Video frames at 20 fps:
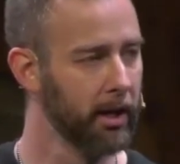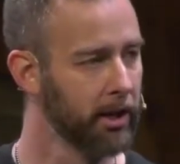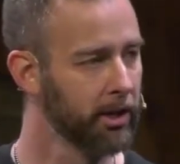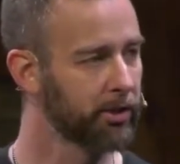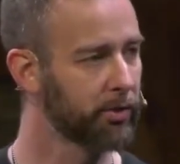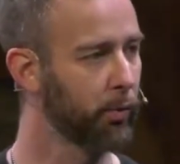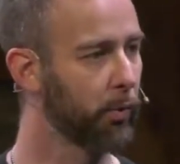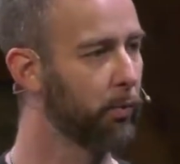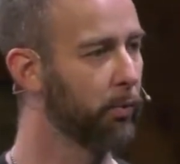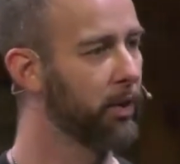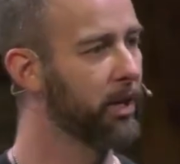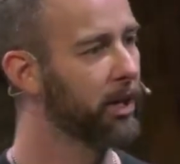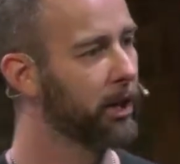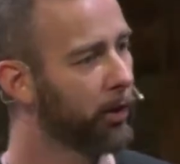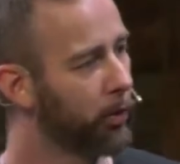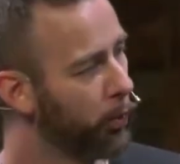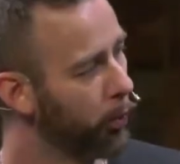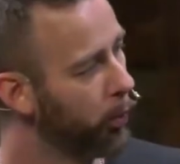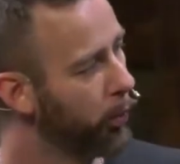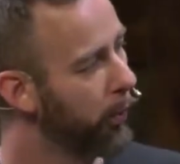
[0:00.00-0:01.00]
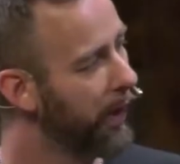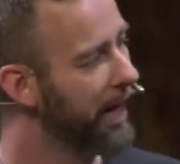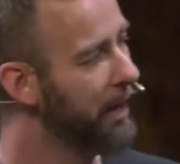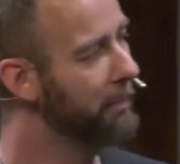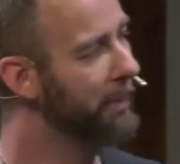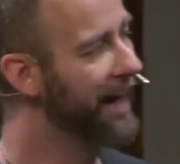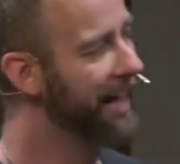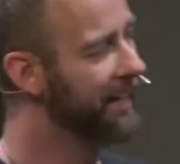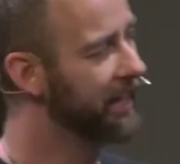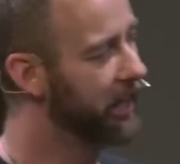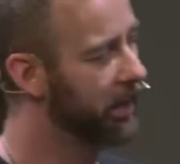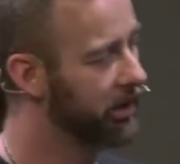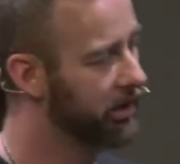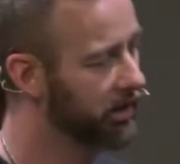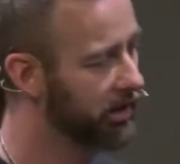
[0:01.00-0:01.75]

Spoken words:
So when we look way back here to